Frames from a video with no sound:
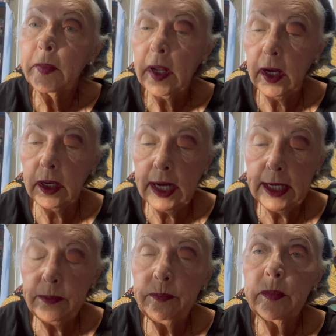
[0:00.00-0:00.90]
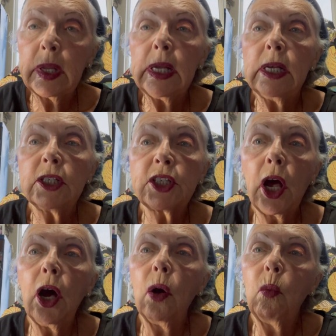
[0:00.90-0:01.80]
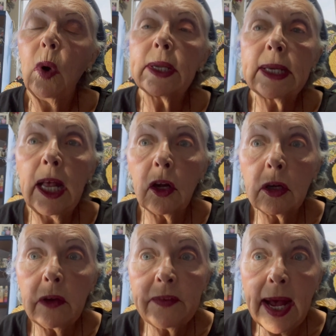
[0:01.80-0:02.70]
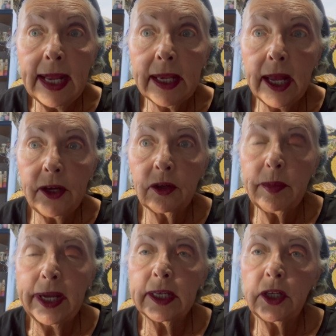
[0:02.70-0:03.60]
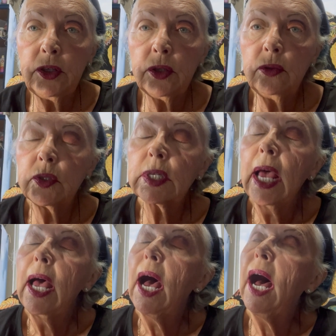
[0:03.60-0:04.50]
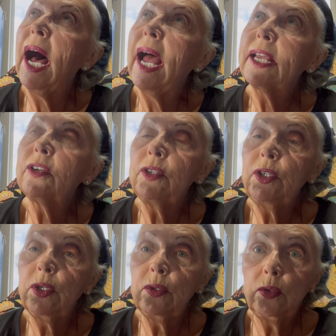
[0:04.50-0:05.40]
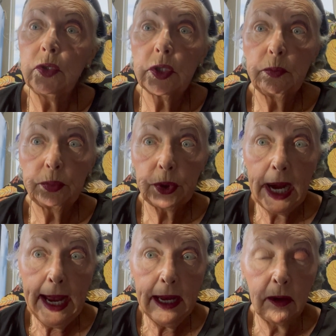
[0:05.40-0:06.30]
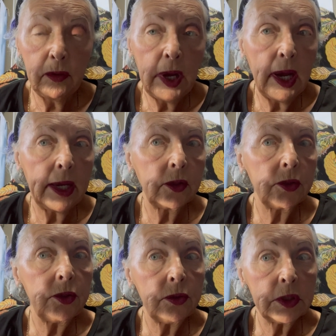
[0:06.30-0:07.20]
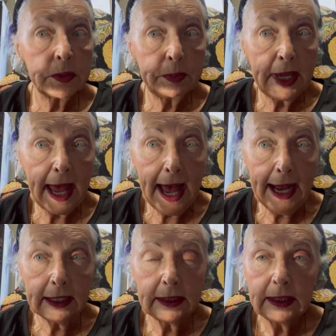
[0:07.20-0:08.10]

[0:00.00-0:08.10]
All right? So, what color of eyeliner am I going to use? I could use brown. I could use black.